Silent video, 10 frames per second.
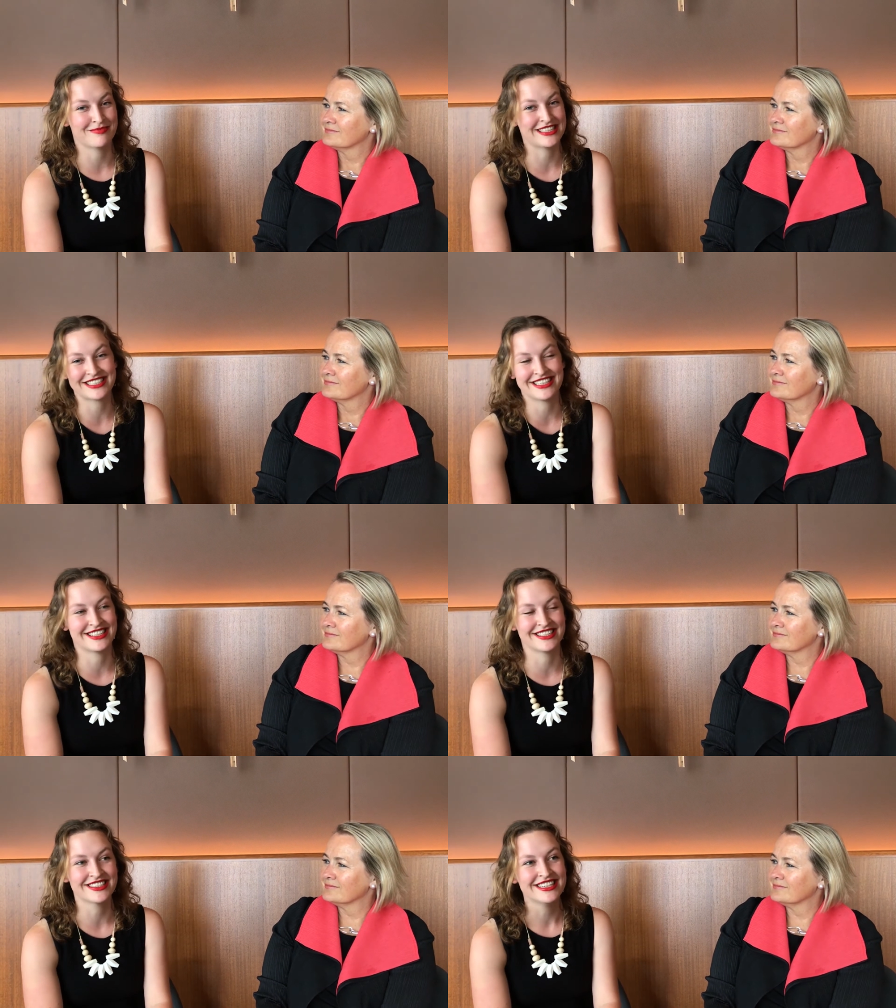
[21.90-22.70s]
Speaker 1: basically
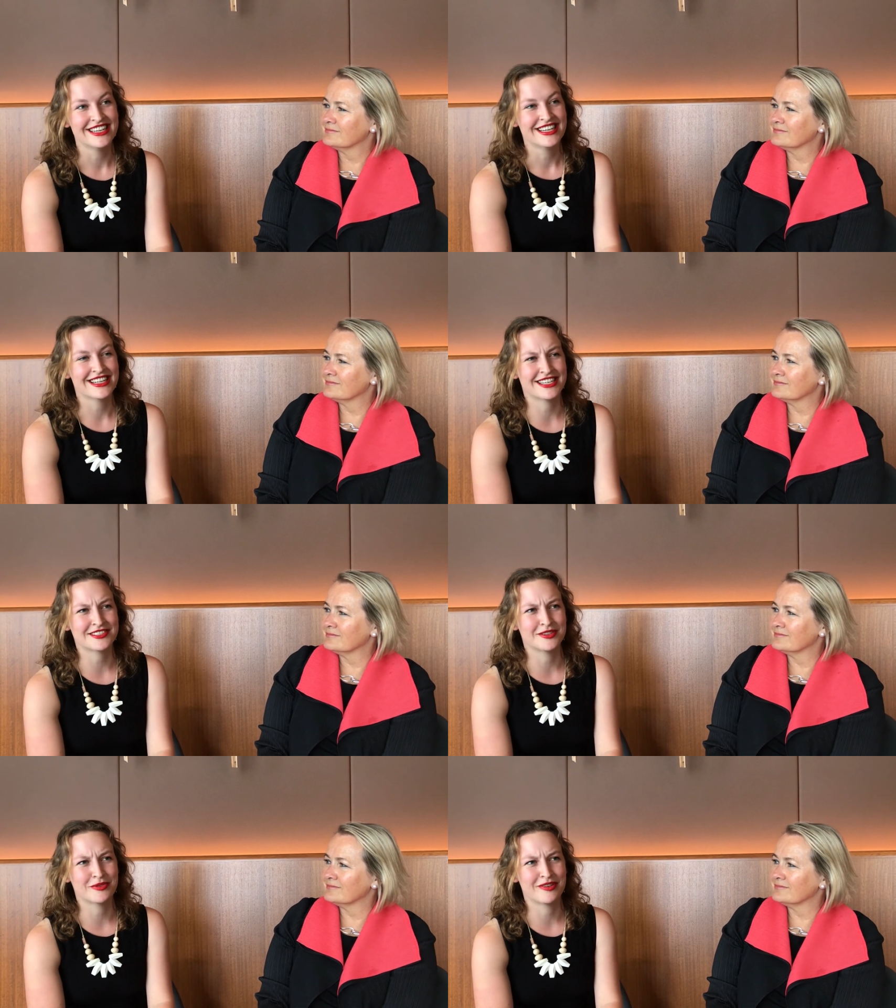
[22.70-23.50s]
the
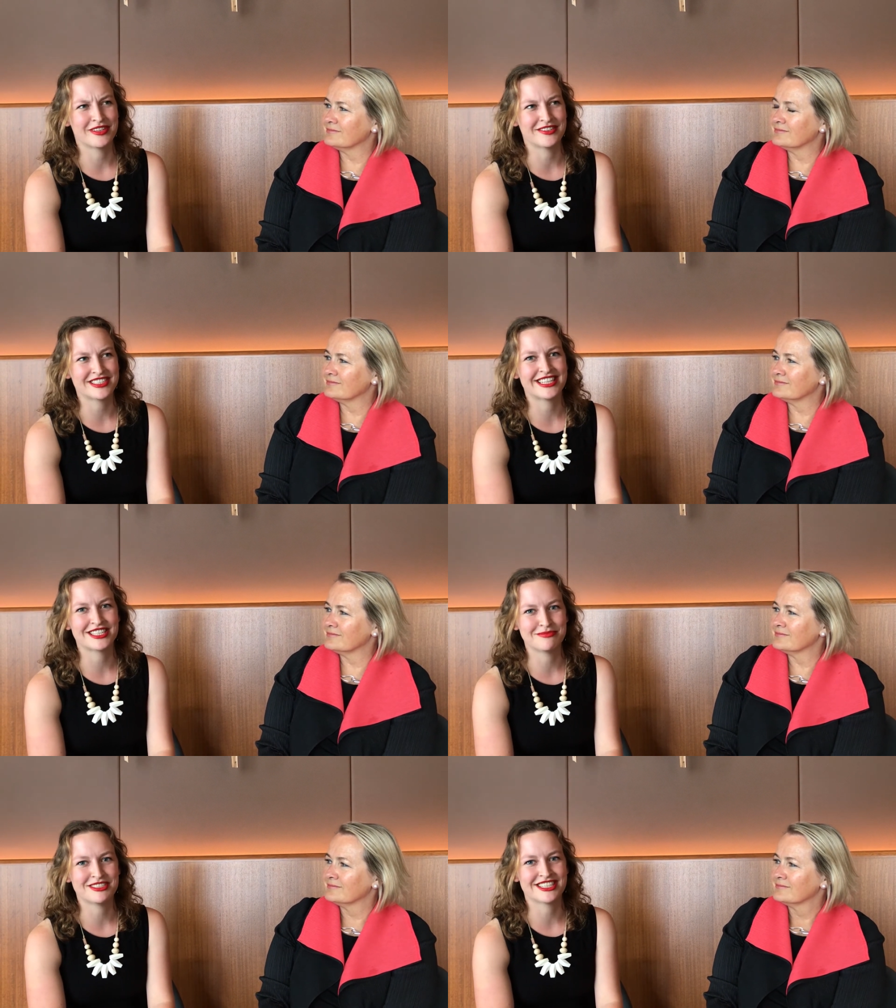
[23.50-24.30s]
classical equivalent of a
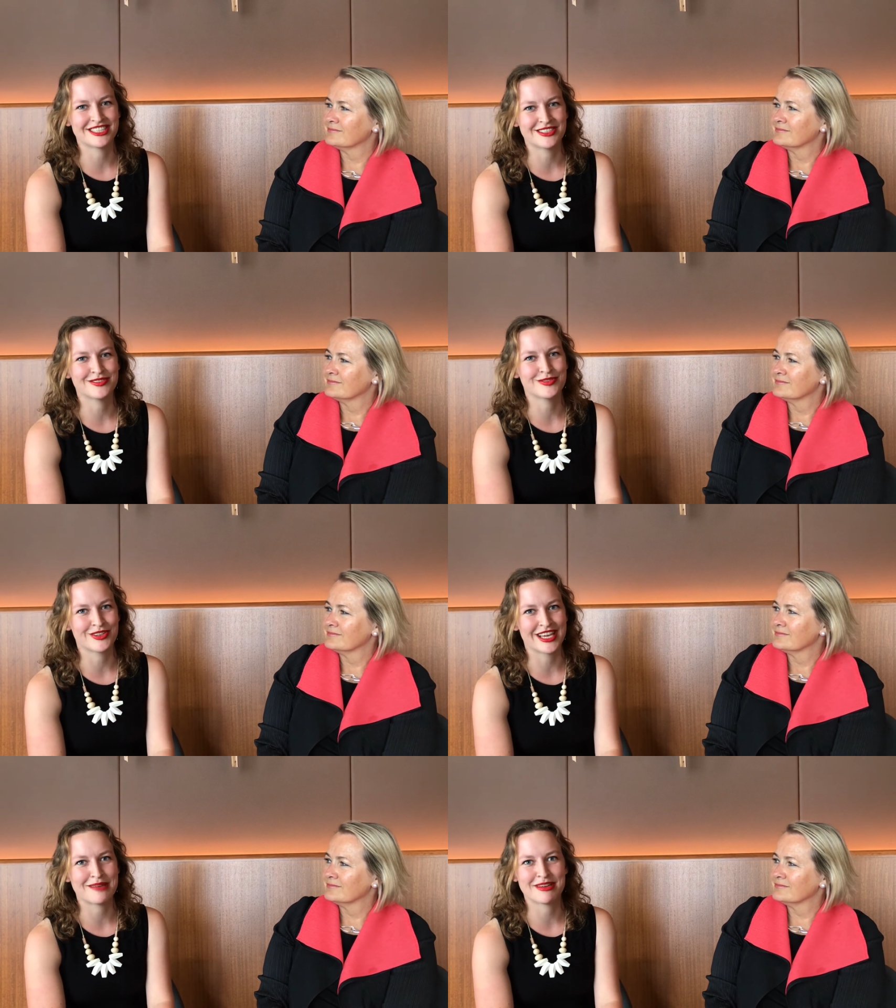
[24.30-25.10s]
session musician for
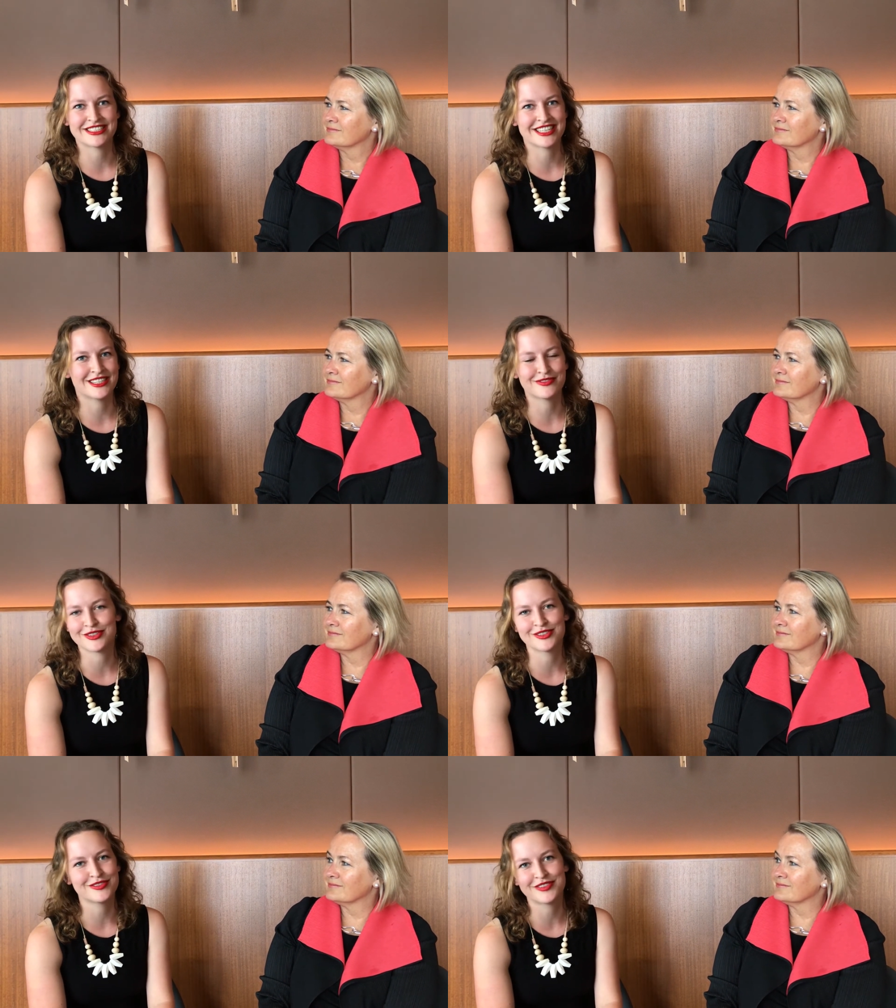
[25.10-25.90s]
the ABC
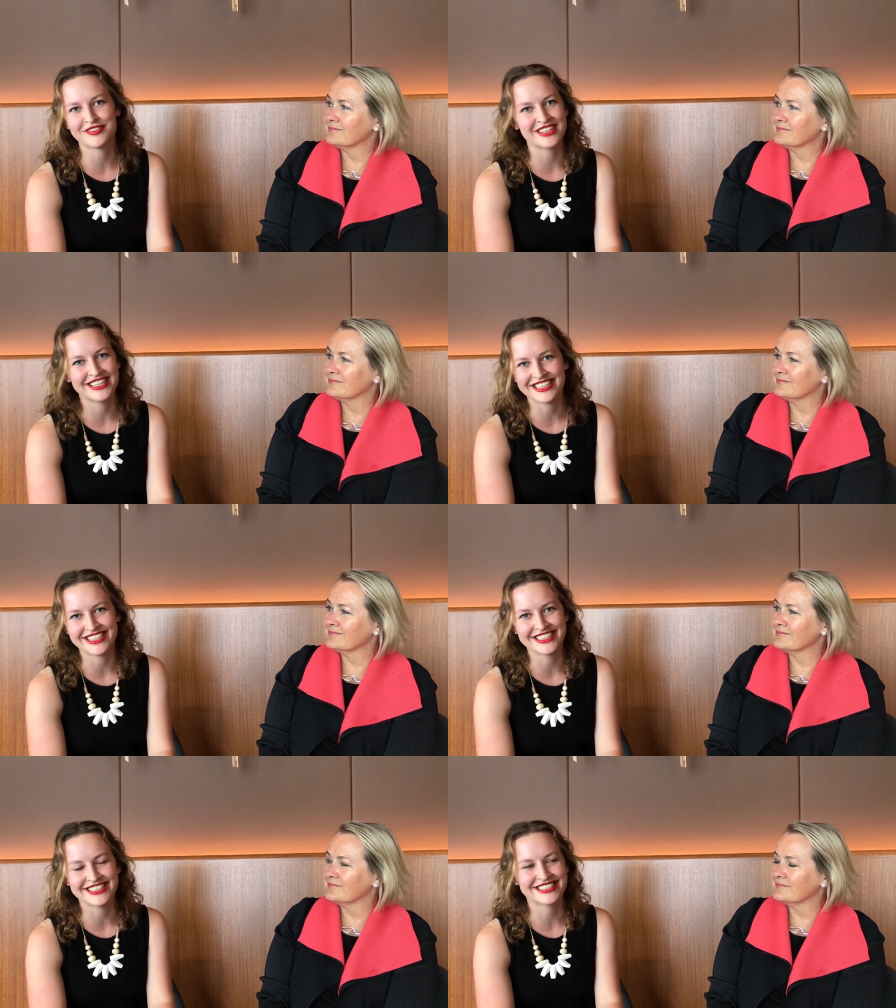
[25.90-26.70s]
for 15
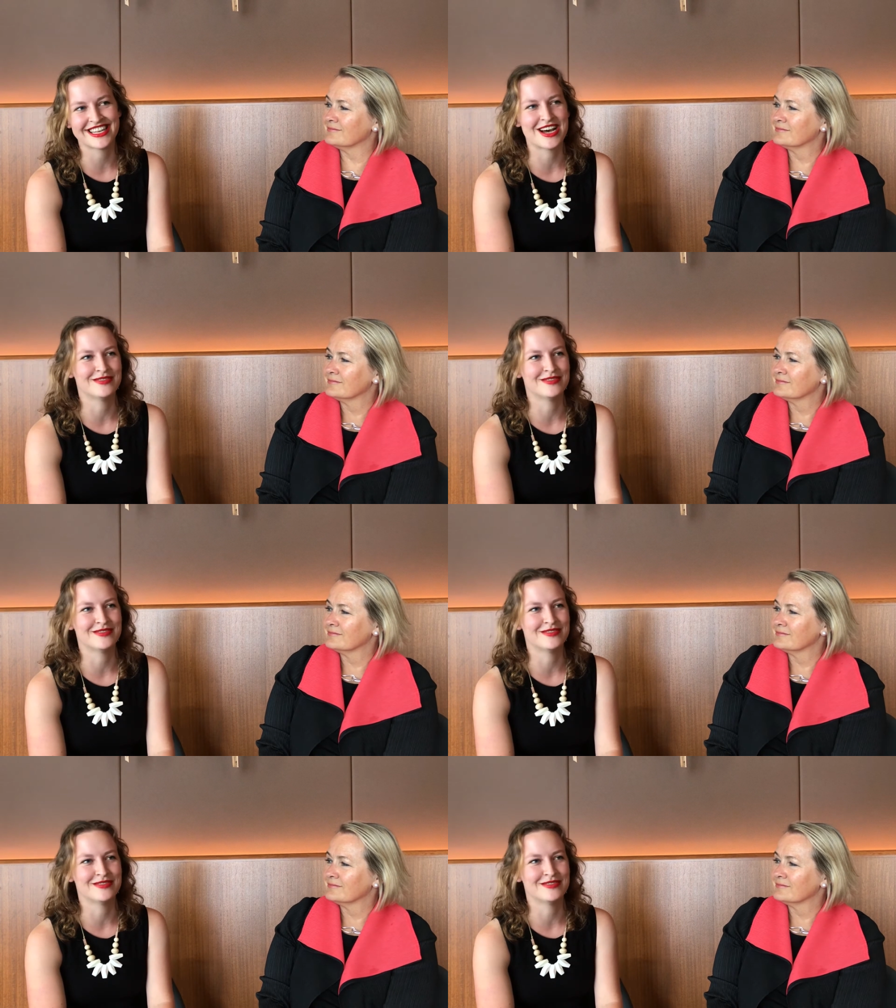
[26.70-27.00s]
years.